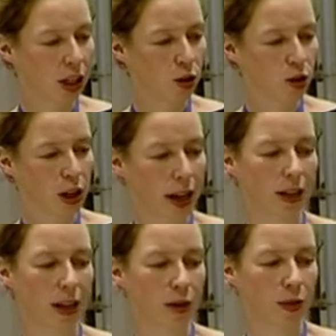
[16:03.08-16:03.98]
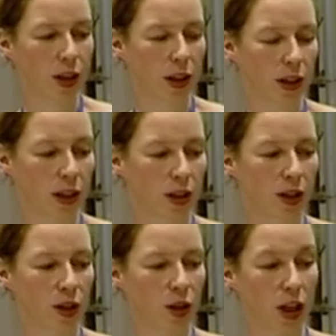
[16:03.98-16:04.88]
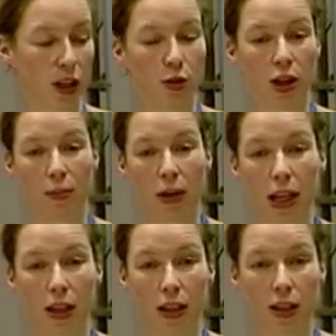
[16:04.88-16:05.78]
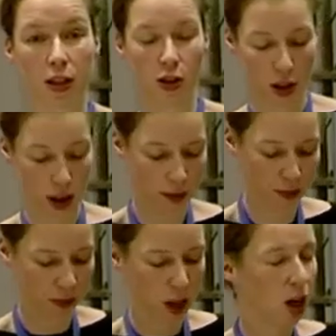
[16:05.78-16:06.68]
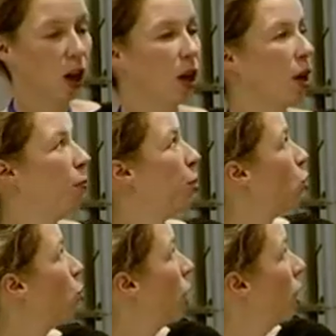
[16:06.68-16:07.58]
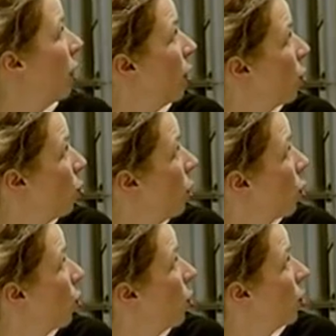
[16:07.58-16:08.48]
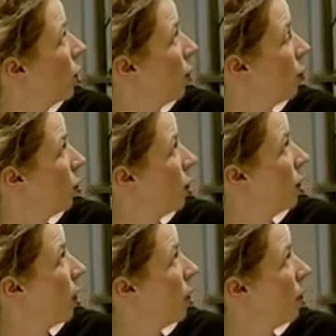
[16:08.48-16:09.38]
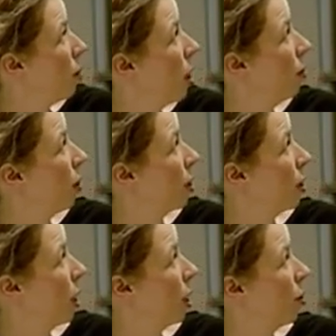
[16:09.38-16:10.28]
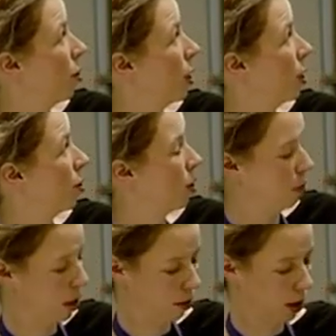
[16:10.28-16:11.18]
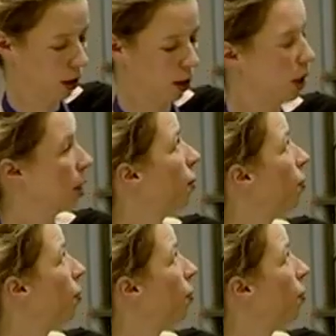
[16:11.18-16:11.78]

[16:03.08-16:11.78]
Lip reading: to collect evidence so that you can make a decision between these two alternatives. So it's either a migraine attack or it's not a migraine attack.